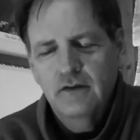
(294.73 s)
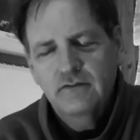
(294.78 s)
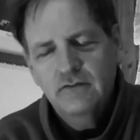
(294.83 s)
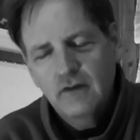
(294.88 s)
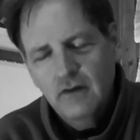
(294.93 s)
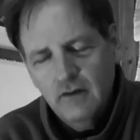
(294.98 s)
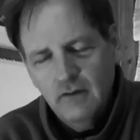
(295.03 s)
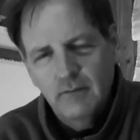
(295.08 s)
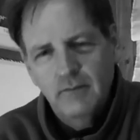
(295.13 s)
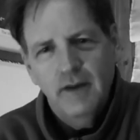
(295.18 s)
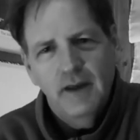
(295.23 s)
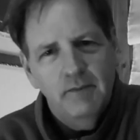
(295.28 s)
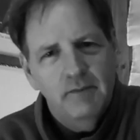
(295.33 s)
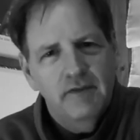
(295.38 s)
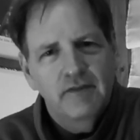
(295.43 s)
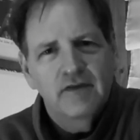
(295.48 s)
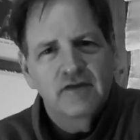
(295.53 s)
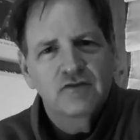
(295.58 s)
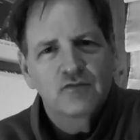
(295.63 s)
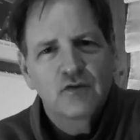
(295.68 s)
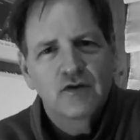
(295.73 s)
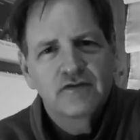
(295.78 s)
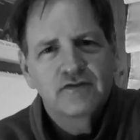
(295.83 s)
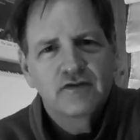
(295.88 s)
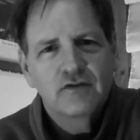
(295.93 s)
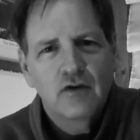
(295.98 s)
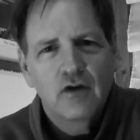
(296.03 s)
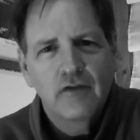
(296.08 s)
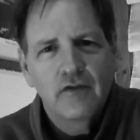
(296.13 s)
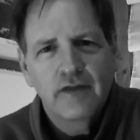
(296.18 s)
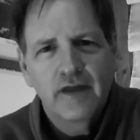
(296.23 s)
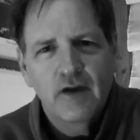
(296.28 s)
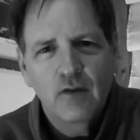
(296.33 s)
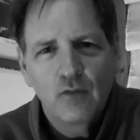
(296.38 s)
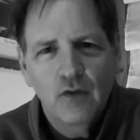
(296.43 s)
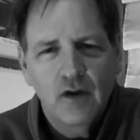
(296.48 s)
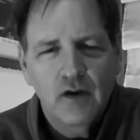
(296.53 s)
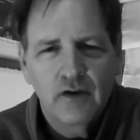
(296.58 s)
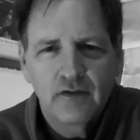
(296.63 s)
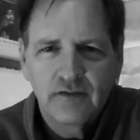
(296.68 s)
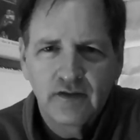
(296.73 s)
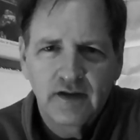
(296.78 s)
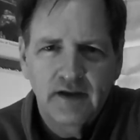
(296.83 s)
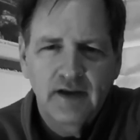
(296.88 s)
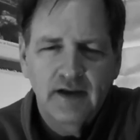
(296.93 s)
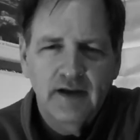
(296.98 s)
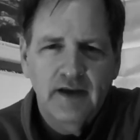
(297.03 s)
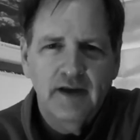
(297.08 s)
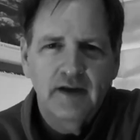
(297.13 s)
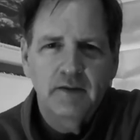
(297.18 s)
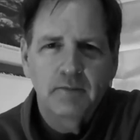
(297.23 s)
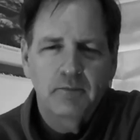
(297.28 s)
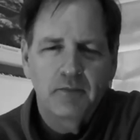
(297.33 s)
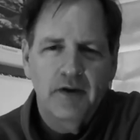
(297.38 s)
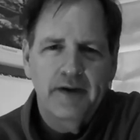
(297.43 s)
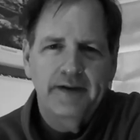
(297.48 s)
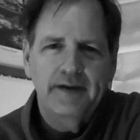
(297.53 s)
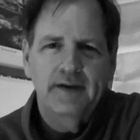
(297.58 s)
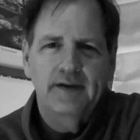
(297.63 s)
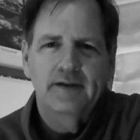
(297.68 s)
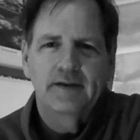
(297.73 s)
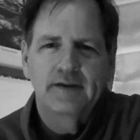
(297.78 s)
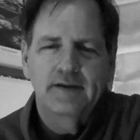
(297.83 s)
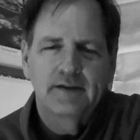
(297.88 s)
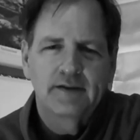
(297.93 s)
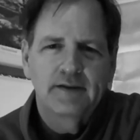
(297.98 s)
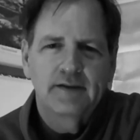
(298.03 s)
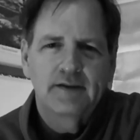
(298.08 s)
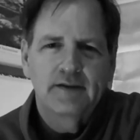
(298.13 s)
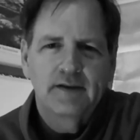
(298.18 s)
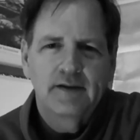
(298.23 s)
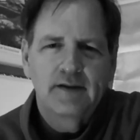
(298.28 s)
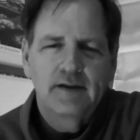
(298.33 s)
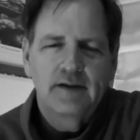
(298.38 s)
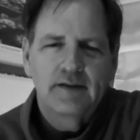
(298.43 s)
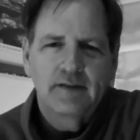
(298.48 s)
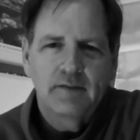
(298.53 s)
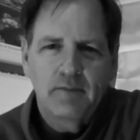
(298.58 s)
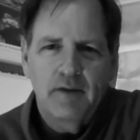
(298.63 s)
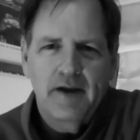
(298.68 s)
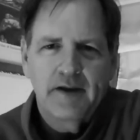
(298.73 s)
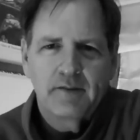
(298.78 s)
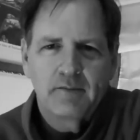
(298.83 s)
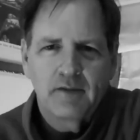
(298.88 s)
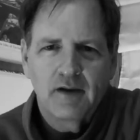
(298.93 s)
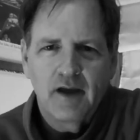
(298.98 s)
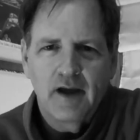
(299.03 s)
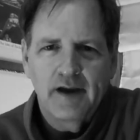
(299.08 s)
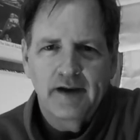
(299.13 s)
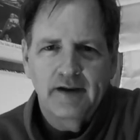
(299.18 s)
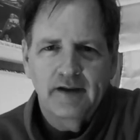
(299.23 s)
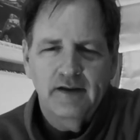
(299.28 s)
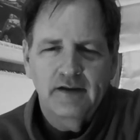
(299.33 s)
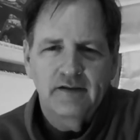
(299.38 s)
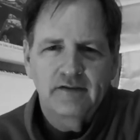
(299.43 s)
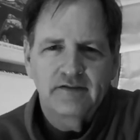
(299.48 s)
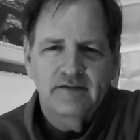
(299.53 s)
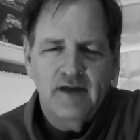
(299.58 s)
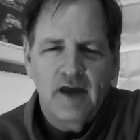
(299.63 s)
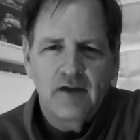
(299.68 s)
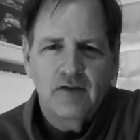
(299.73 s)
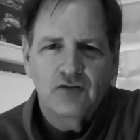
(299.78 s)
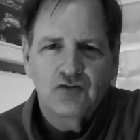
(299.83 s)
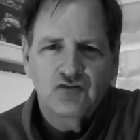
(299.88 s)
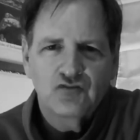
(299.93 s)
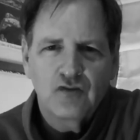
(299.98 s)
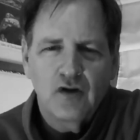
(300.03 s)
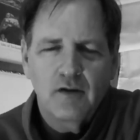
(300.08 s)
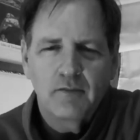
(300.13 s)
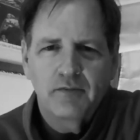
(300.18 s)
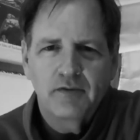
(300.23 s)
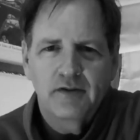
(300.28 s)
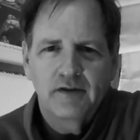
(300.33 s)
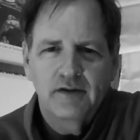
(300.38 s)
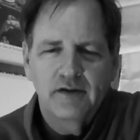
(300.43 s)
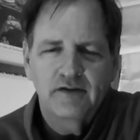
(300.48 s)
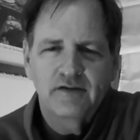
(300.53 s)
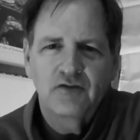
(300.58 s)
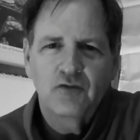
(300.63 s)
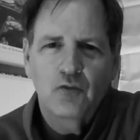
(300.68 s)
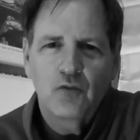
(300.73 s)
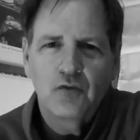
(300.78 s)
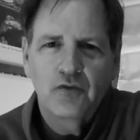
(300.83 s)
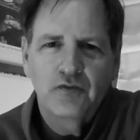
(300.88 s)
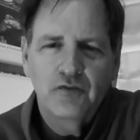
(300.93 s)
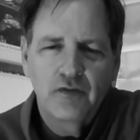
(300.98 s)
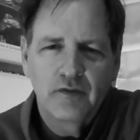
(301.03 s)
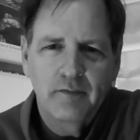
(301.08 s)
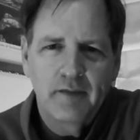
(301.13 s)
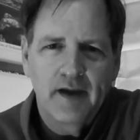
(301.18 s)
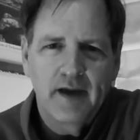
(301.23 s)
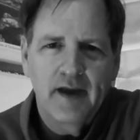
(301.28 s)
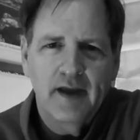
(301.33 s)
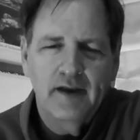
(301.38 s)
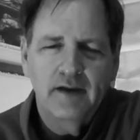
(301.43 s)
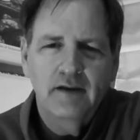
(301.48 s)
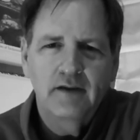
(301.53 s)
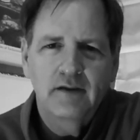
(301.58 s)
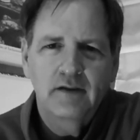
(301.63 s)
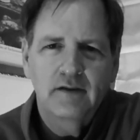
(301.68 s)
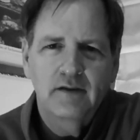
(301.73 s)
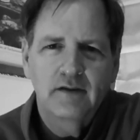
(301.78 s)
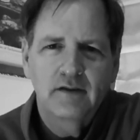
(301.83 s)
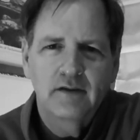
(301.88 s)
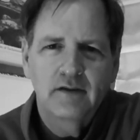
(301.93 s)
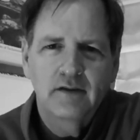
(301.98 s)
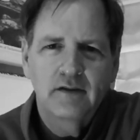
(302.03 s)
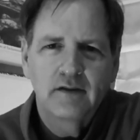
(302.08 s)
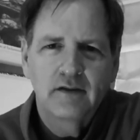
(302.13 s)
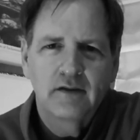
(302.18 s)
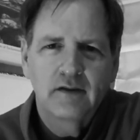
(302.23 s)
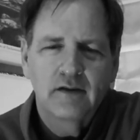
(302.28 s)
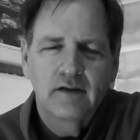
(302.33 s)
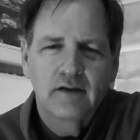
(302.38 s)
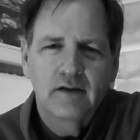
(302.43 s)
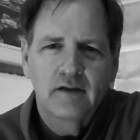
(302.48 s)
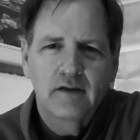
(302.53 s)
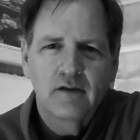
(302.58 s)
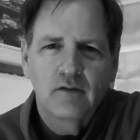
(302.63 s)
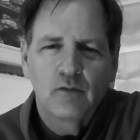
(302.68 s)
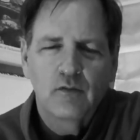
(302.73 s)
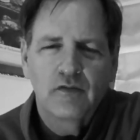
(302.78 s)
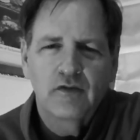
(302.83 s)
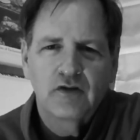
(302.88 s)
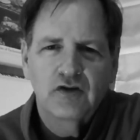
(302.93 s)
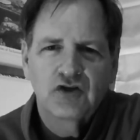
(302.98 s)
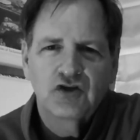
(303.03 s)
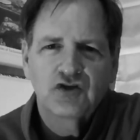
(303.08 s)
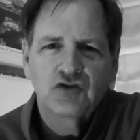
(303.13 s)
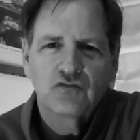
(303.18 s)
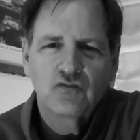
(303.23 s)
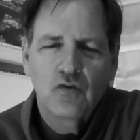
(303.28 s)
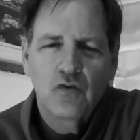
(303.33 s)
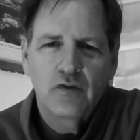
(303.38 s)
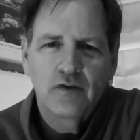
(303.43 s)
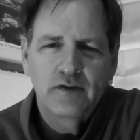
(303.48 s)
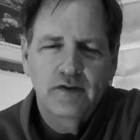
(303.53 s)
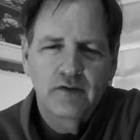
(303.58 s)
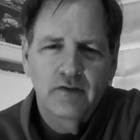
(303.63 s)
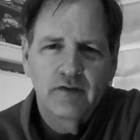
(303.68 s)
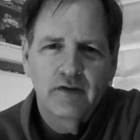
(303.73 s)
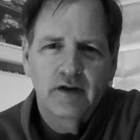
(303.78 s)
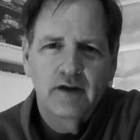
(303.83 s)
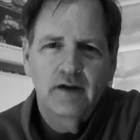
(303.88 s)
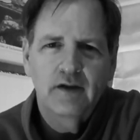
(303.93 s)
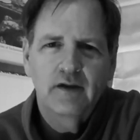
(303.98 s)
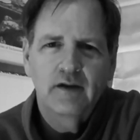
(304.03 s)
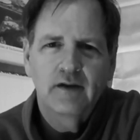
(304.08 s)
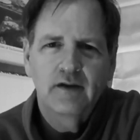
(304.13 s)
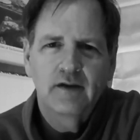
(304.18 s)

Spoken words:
So maybe this wasn't all that well articulated, but the bottom line is Donald Trump is an ordinary man with extraordinary